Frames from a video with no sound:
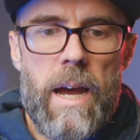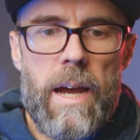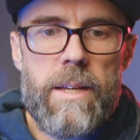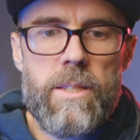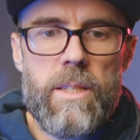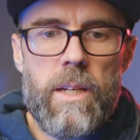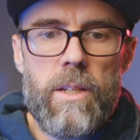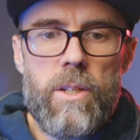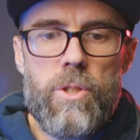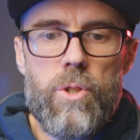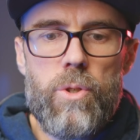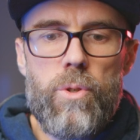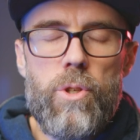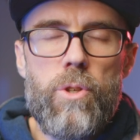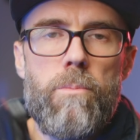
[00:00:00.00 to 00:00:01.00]
is gonna
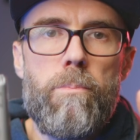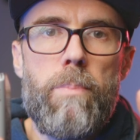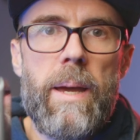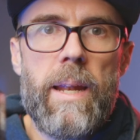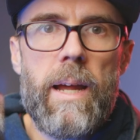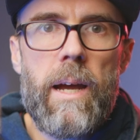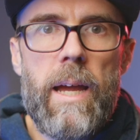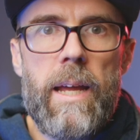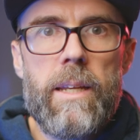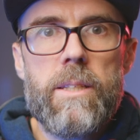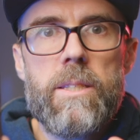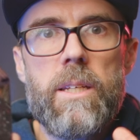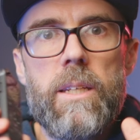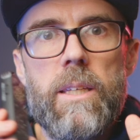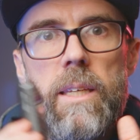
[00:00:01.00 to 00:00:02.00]
do you better, and
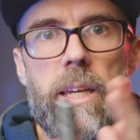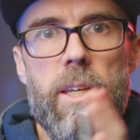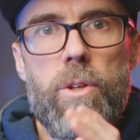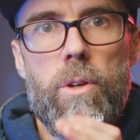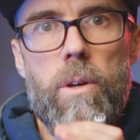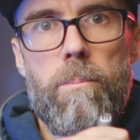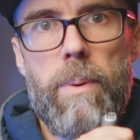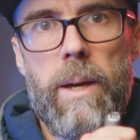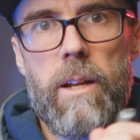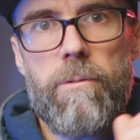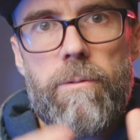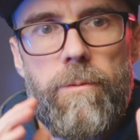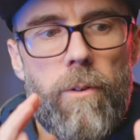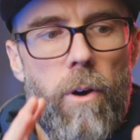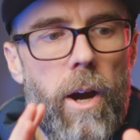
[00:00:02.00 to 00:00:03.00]
it's gonna get you a better
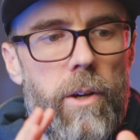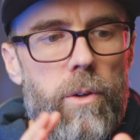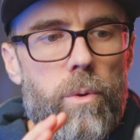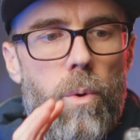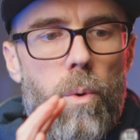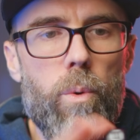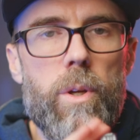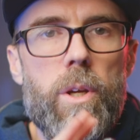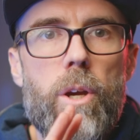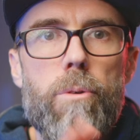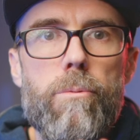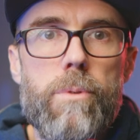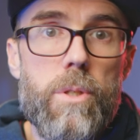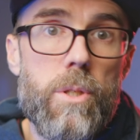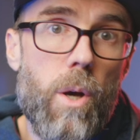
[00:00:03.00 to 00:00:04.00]
final audio
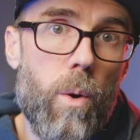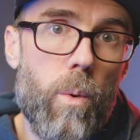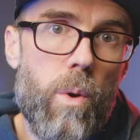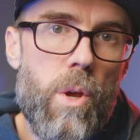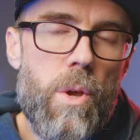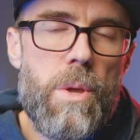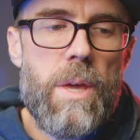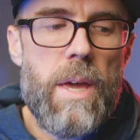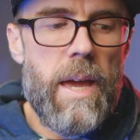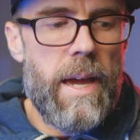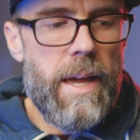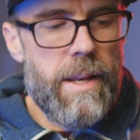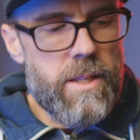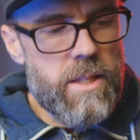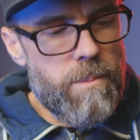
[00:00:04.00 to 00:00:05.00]
result.
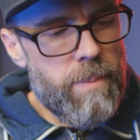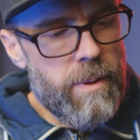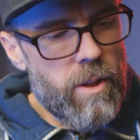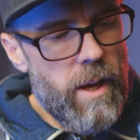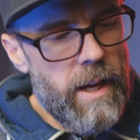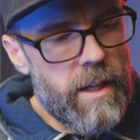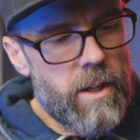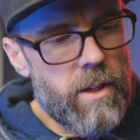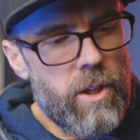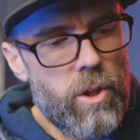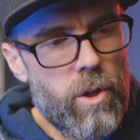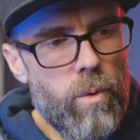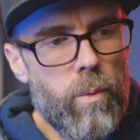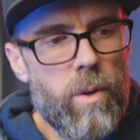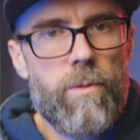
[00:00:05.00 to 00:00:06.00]
And it's a bit like,
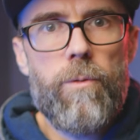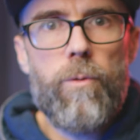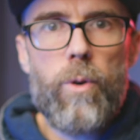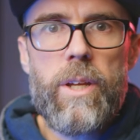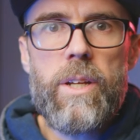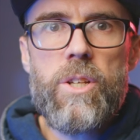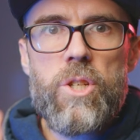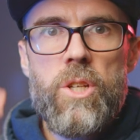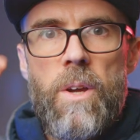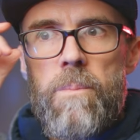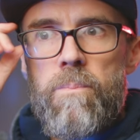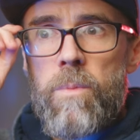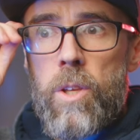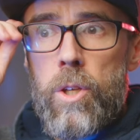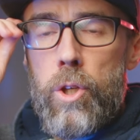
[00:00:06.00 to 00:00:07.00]
with footage,
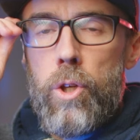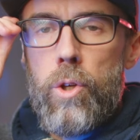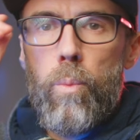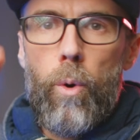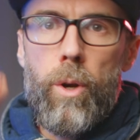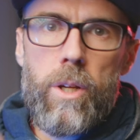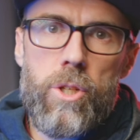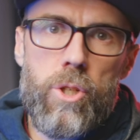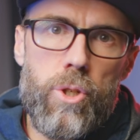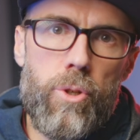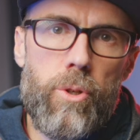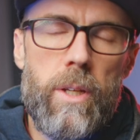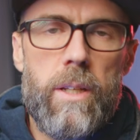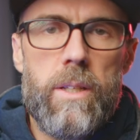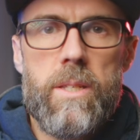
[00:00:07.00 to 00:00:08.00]
you wanna
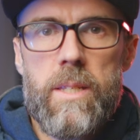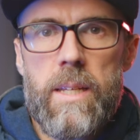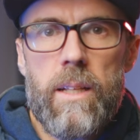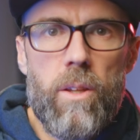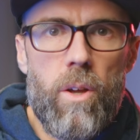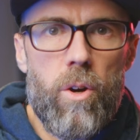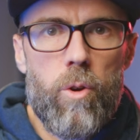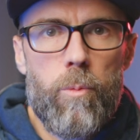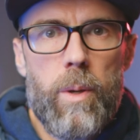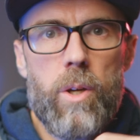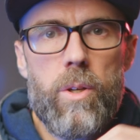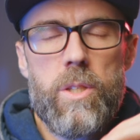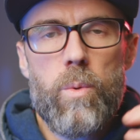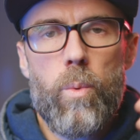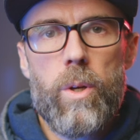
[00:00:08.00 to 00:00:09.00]
shoot in C-Log
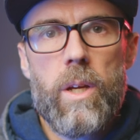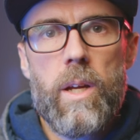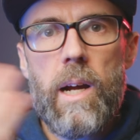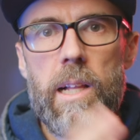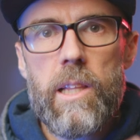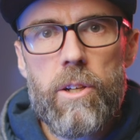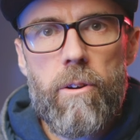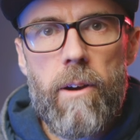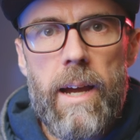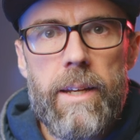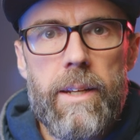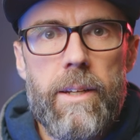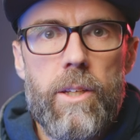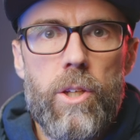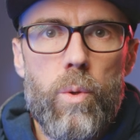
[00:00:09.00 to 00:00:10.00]
because you wanna color
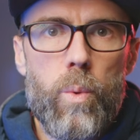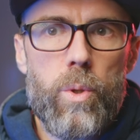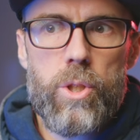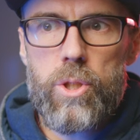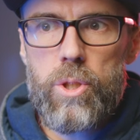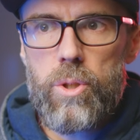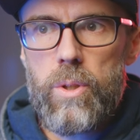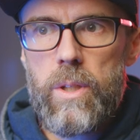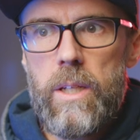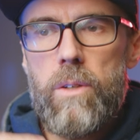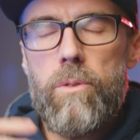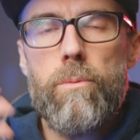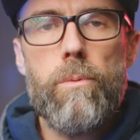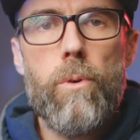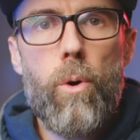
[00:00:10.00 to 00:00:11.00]
grade it. You wanna shoot
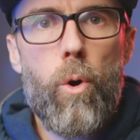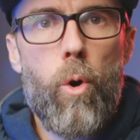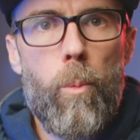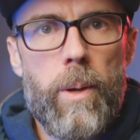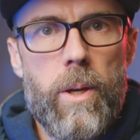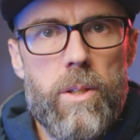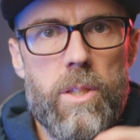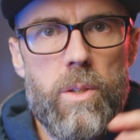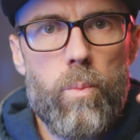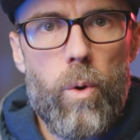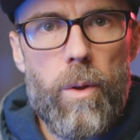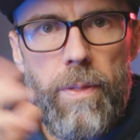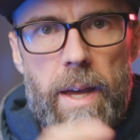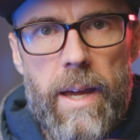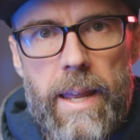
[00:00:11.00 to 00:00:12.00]
in RAW because you
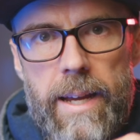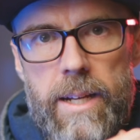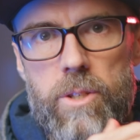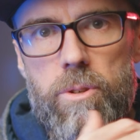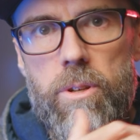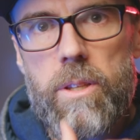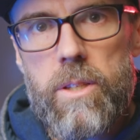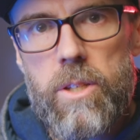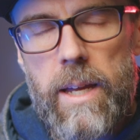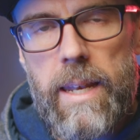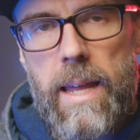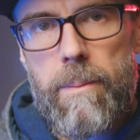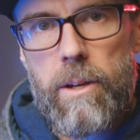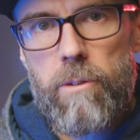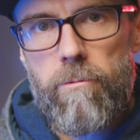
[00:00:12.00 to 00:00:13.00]
want that extra
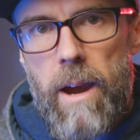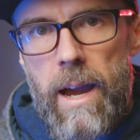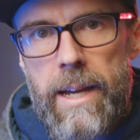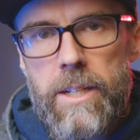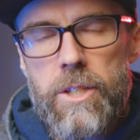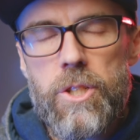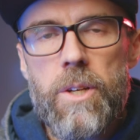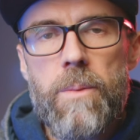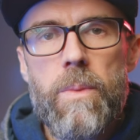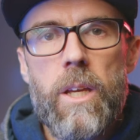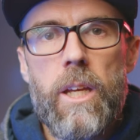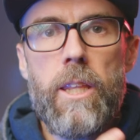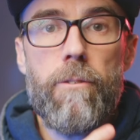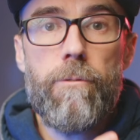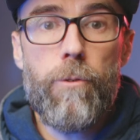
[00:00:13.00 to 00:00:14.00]
dynamic range.
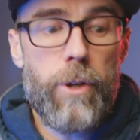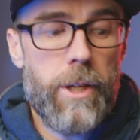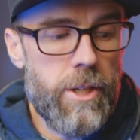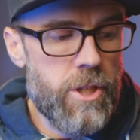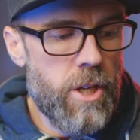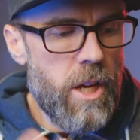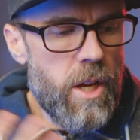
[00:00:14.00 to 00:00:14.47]
in the footage?